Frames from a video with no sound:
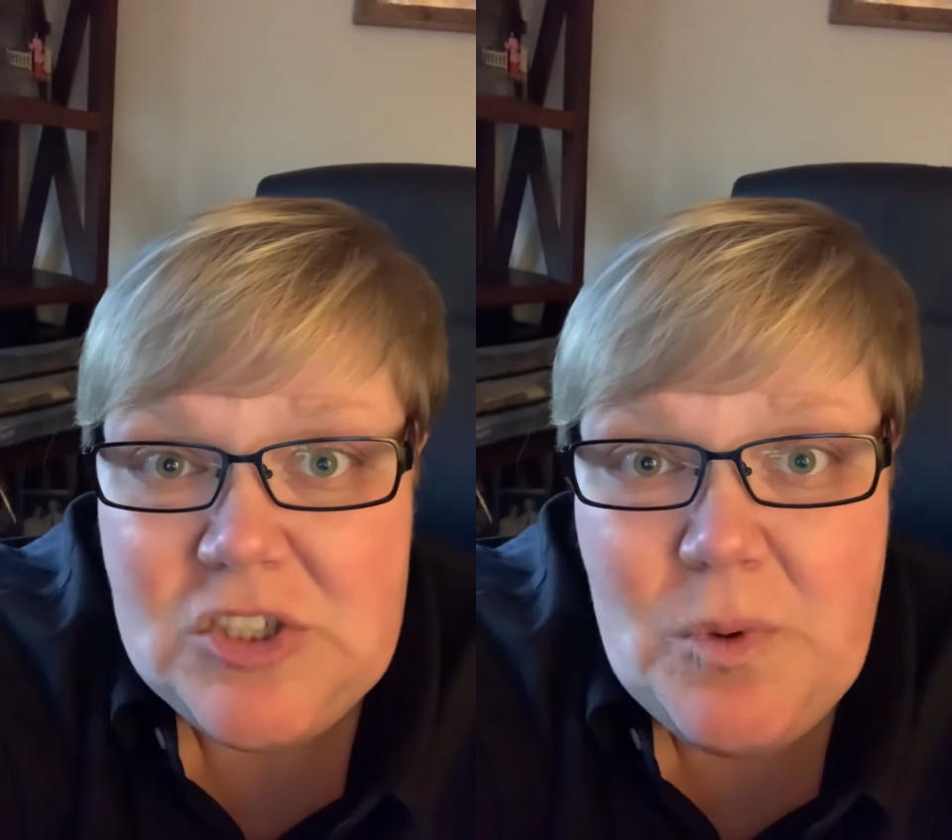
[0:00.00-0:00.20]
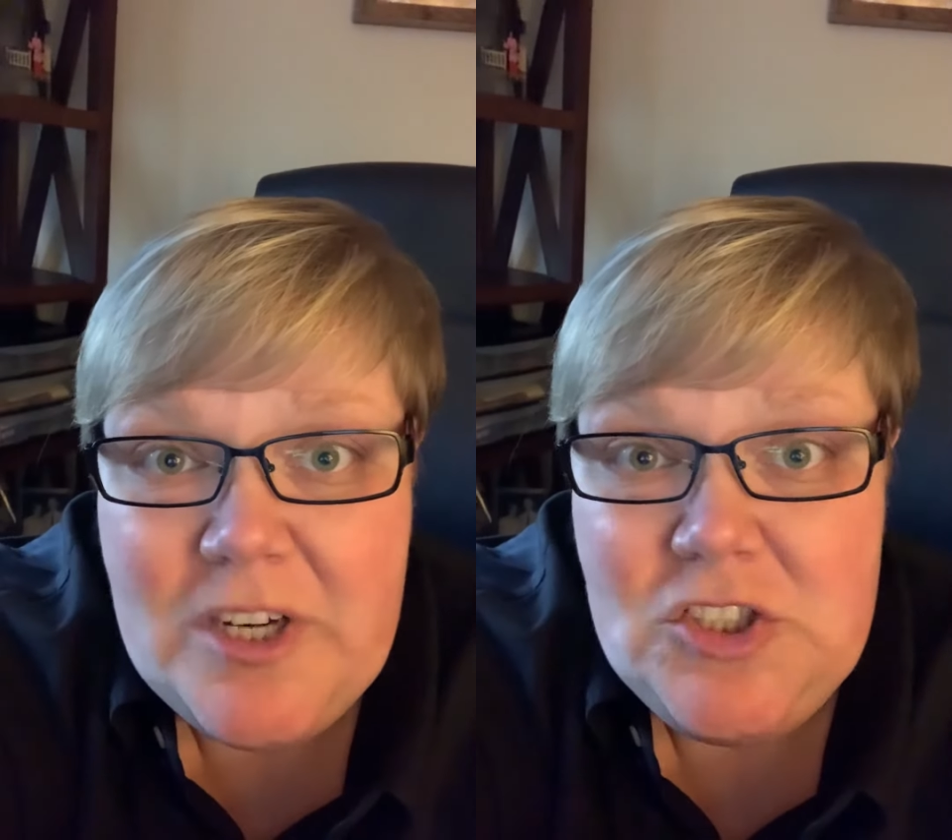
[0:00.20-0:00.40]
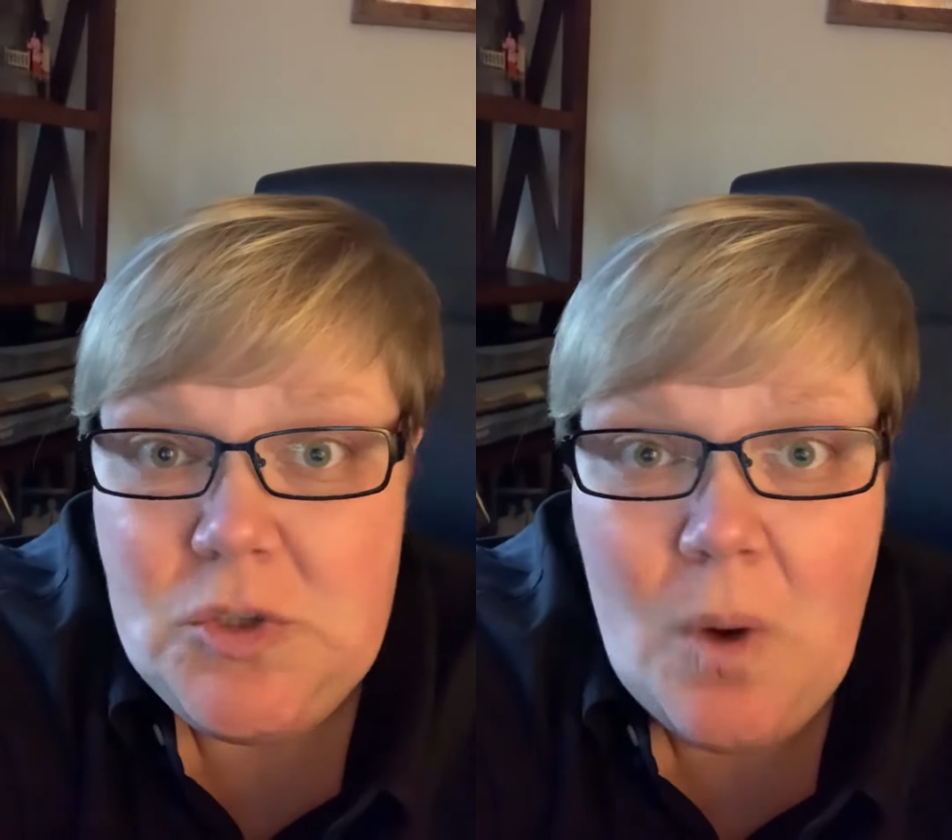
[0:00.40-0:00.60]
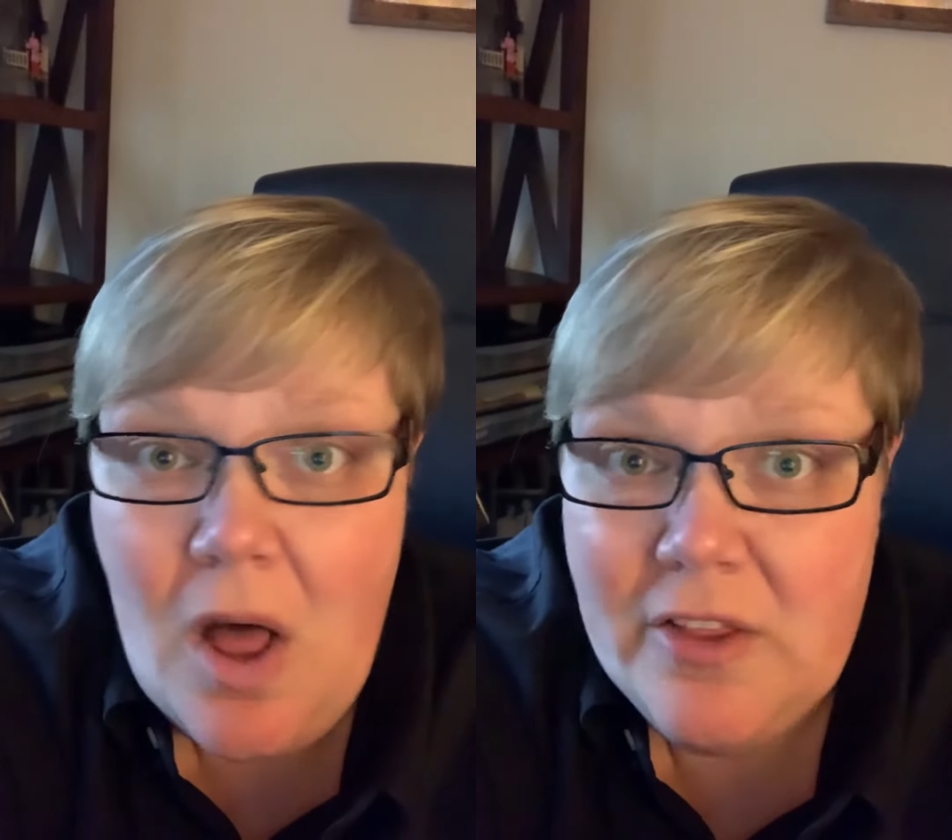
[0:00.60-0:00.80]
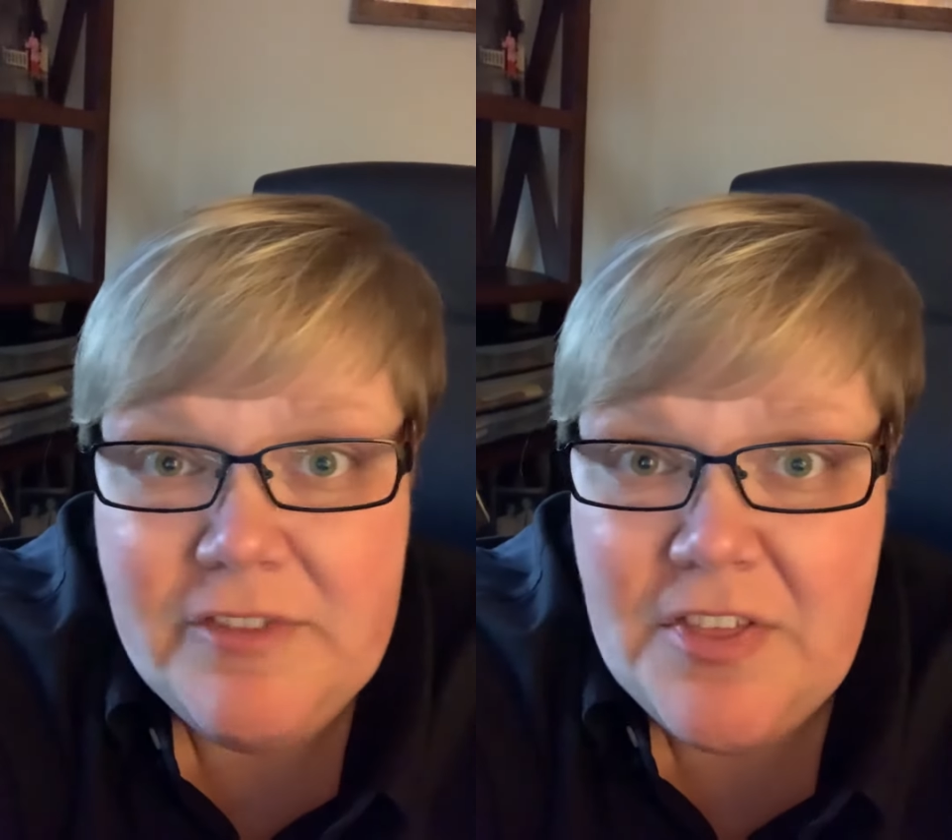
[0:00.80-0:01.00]
want to do
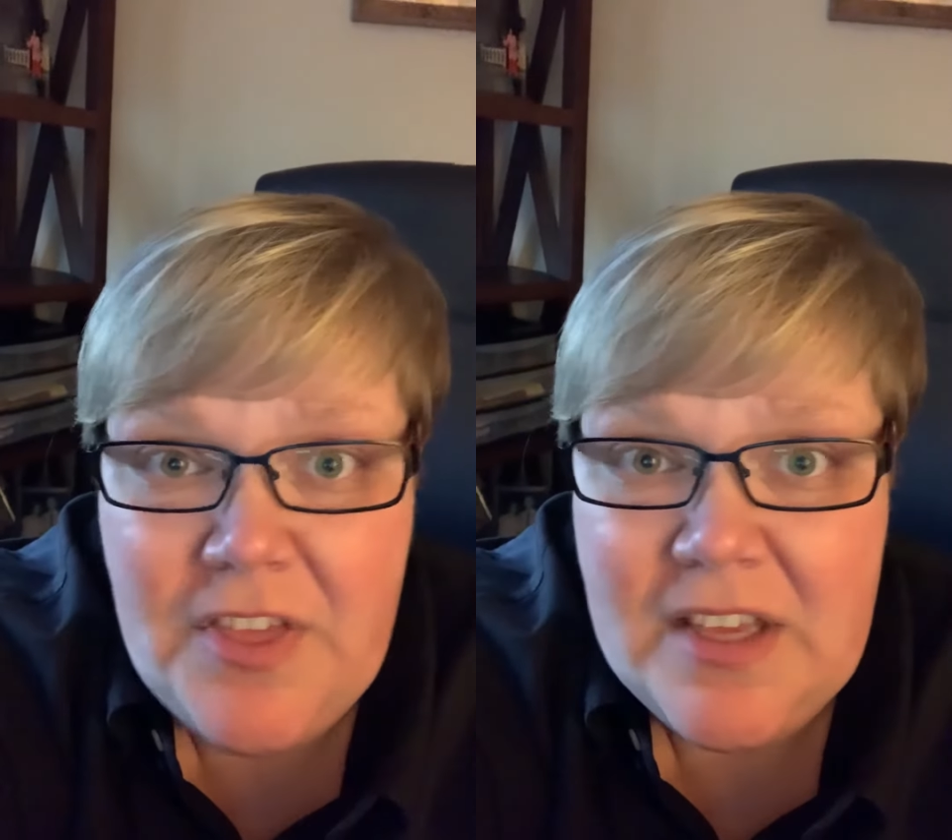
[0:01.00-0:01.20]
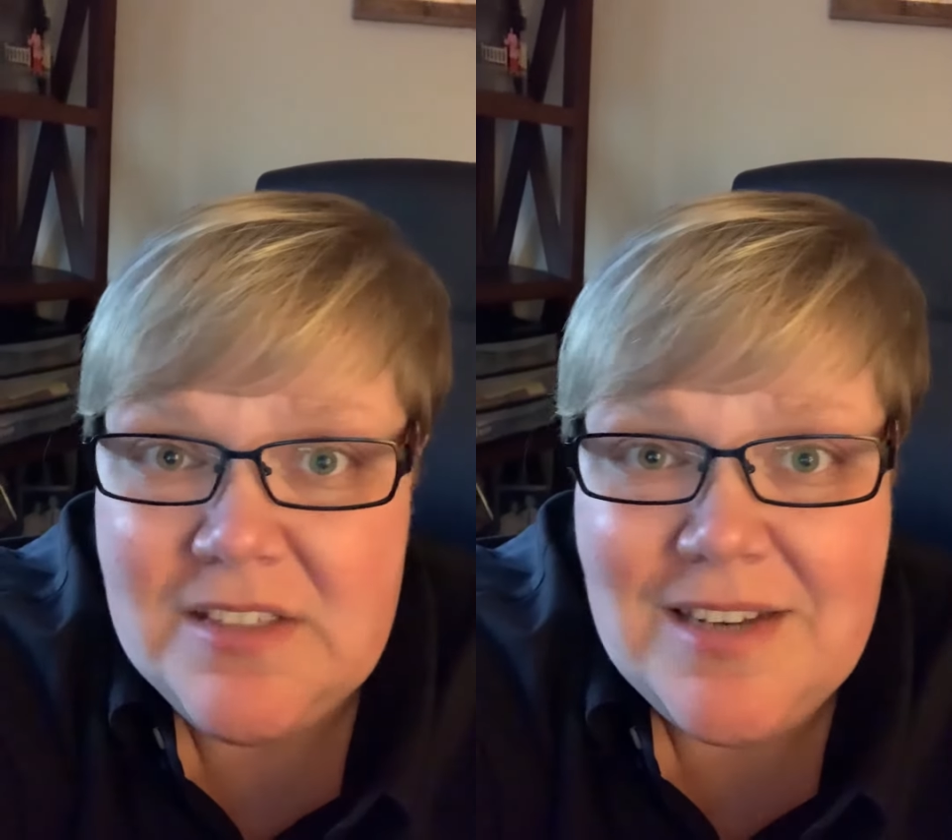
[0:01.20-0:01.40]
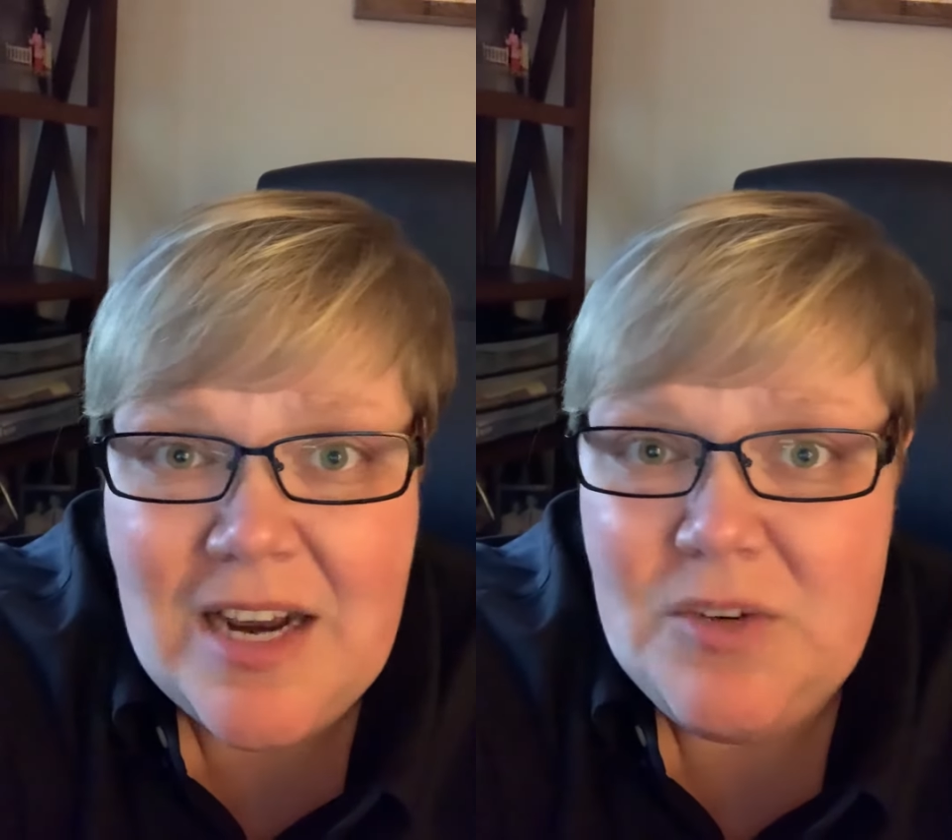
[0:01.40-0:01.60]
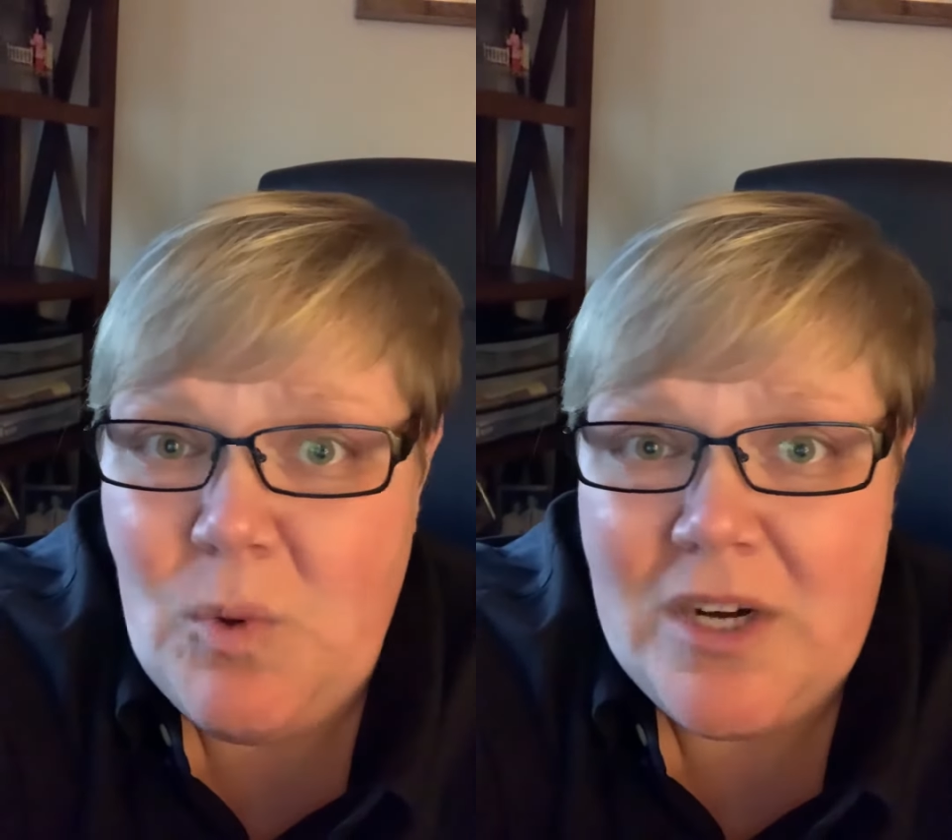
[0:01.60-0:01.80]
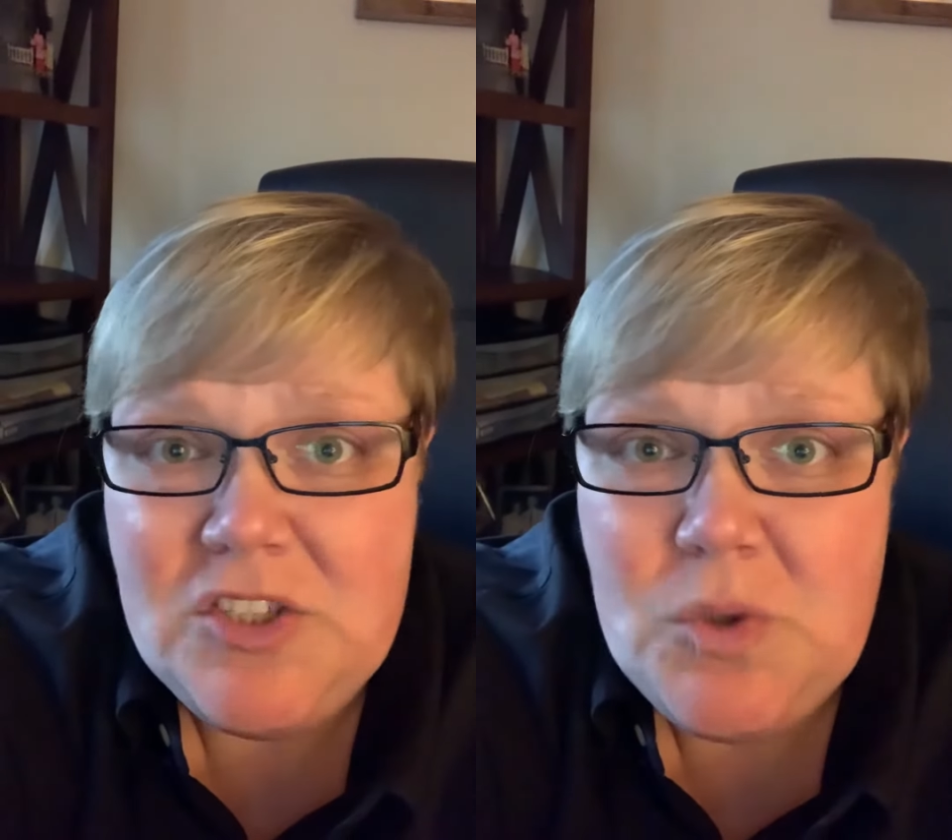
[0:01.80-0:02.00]
all of the things and I want to